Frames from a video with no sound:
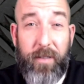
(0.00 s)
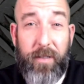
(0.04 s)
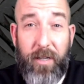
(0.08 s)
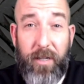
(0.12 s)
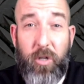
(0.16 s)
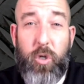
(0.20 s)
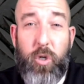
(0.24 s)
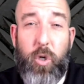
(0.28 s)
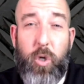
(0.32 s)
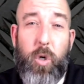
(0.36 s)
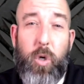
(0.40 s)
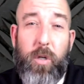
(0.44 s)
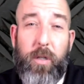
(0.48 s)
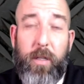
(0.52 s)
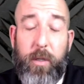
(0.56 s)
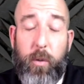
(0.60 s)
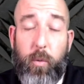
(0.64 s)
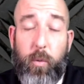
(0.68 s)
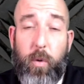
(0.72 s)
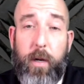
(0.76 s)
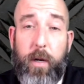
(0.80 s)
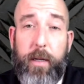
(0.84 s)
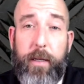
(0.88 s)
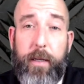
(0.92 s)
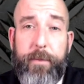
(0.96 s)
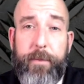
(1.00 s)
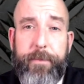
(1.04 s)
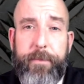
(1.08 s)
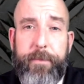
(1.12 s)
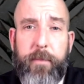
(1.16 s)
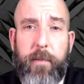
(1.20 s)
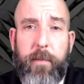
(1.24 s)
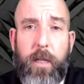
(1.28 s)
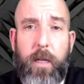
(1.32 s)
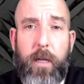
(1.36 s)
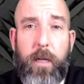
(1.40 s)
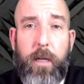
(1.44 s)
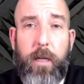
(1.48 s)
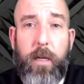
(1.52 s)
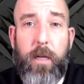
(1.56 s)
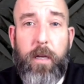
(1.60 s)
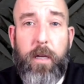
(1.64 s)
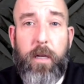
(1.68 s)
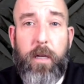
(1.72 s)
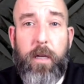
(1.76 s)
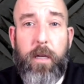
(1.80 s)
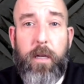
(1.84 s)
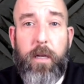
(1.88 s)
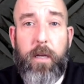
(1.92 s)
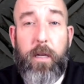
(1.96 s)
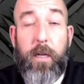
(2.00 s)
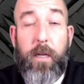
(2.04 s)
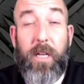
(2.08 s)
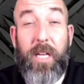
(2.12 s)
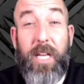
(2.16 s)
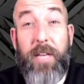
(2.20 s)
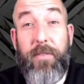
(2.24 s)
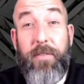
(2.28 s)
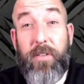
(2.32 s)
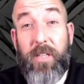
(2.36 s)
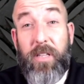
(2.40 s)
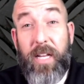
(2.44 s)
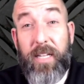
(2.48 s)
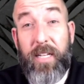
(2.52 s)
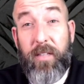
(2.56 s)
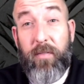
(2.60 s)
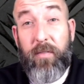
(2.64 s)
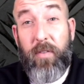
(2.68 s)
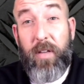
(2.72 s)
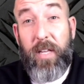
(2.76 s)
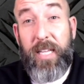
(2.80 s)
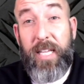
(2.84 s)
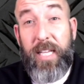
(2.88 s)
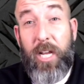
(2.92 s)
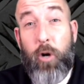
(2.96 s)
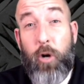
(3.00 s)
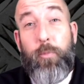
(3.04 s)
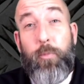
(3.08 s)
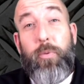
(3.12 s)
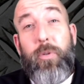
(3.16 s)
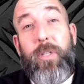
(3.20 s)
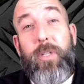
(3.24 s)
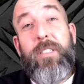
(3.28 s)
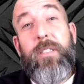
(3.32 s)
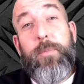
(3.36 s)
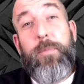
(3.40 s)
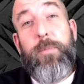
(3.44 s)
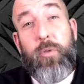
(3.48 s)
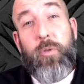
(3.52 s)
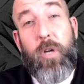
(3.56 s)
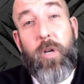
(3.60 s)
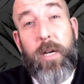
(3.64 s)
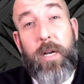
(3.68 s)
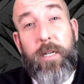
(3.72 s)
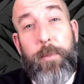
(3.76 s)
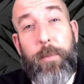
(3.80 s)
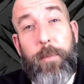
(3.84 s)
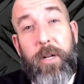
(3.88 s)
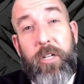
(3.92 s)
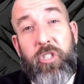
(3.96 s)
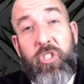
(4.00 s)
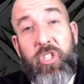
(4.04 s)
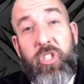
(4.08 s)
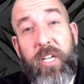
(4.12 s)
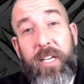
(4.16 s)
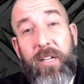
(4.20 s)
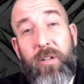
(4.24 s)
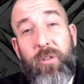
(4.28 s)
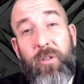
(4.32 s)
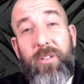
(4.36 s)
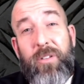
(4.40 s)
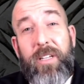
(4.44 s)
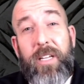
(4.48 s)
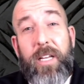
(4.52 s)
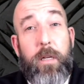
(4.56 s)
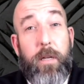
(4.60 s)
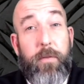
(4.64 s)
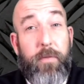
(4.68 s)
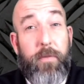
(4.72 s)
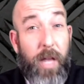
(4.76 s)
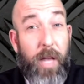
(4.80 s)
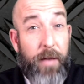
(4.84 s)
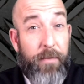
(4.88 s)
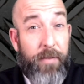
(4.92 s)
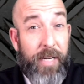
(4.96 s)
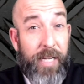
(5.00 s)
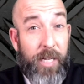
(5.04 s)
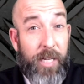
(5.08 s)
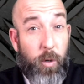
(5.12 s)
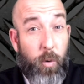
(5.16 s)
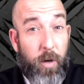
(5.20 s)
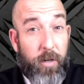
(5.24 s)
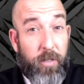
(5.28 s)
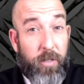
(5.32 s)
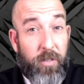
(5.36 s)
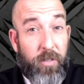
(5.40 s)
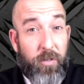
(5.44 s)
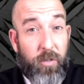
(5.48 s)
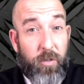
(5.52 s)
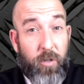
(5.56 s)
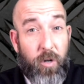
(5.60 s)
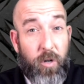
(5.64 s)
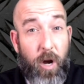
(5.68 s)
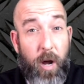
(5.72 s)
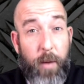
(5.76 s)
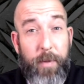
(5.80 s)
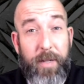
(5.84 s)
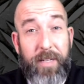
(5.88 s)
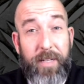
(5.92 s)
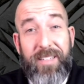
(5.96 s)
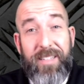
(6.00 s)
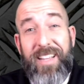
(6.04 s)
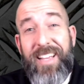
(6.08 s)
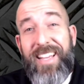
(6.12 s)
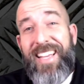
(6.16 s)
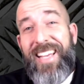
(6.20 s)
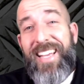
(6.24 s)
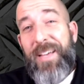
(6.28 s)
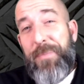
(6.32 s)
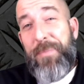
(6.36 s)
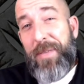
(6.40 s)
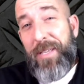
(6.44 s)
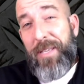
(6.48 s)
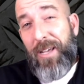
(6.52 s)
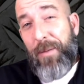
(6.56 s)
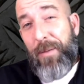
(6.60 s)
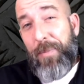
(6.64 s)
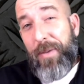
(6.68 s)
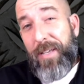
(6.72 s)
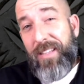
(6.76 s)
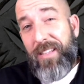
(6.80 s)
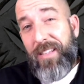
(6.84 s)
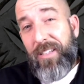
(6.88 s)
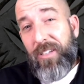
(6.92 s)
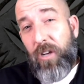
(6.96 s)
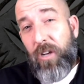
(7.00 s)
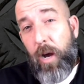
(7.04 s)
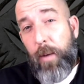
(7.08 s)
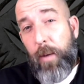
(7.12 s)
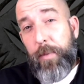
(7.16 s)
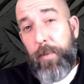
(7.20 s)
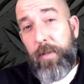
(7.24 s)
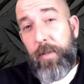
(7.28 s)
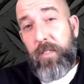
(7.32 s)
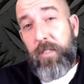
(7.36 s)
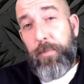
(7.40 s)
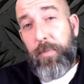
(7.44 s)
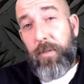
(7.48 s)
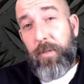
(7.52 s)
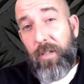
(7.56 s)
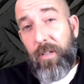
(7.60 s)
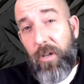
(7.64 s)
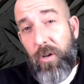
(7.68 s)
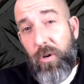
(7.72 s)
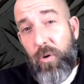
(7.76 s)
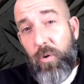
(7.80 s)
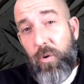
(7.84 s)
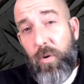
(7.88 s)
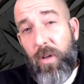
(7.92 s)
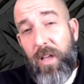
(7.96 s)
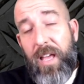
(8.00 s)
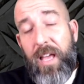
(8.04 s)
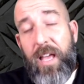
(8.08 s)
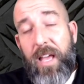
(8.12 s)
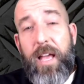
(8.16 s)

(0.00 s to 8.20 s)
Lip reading: they're currently running. If you liked the video, please subscribe to my channel. If you have any questions or comments, hit me up in the comments below.